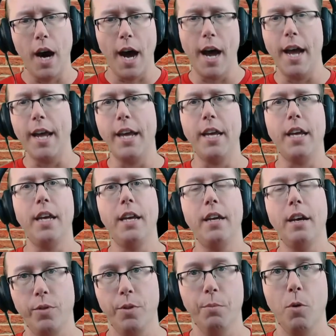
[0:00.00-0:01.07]
I
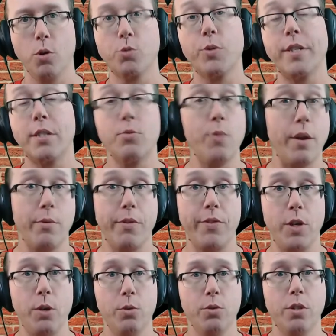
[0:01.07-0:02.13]
the most recent Red
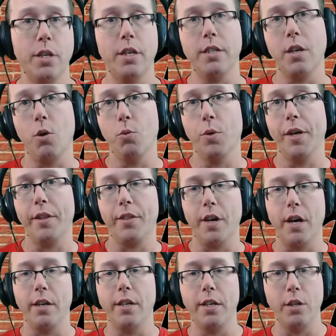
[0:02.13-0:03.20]
Reviews is out with
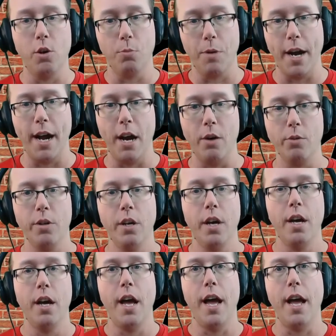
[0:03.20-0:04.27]
uh, Nino Brown
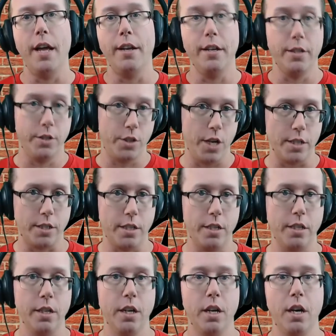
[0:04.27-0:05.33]
and
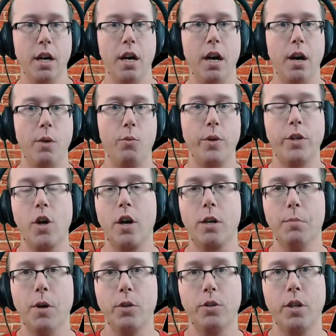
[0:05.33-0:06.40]
Justin. Uh, we talk
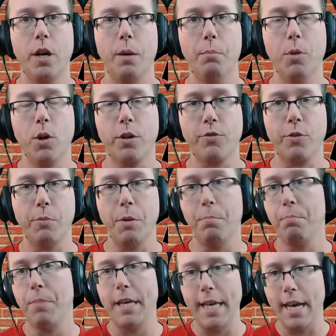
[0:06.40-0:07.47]
about a book from the
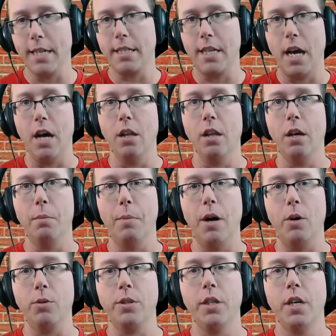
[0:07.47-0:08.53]
PSL
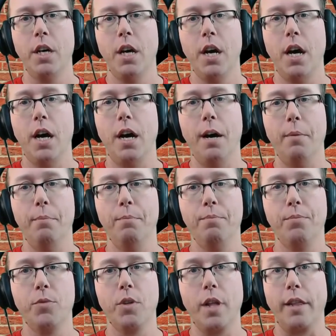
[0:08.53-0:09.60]
about uh,
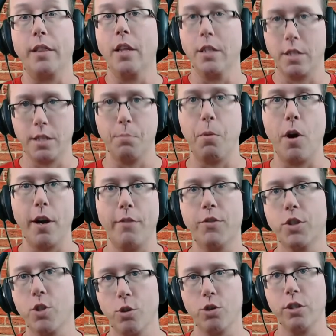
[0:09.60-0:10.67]
like that's the Party
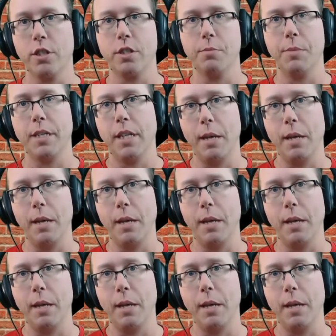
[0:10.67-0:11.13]
for Socialism and